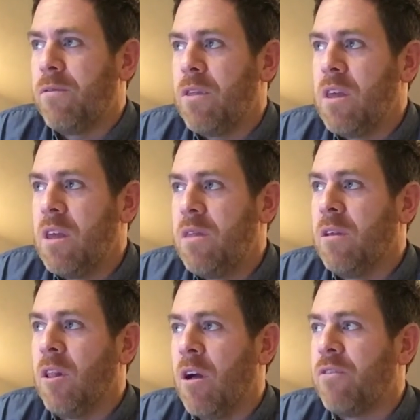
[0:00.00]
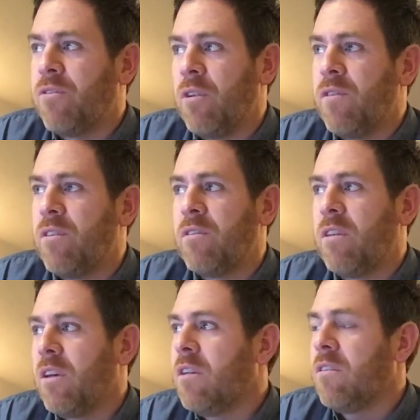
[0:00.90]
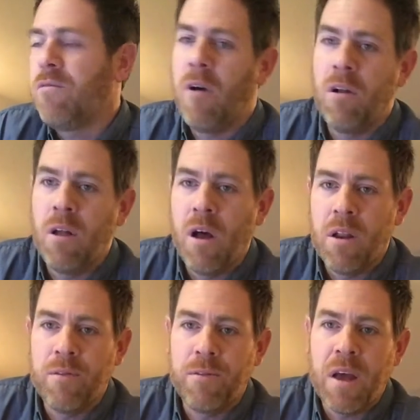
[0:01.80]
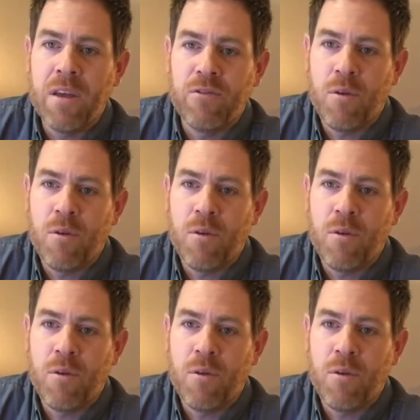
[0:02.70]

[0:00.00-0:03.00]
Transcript: the launch service to fall on and for the ice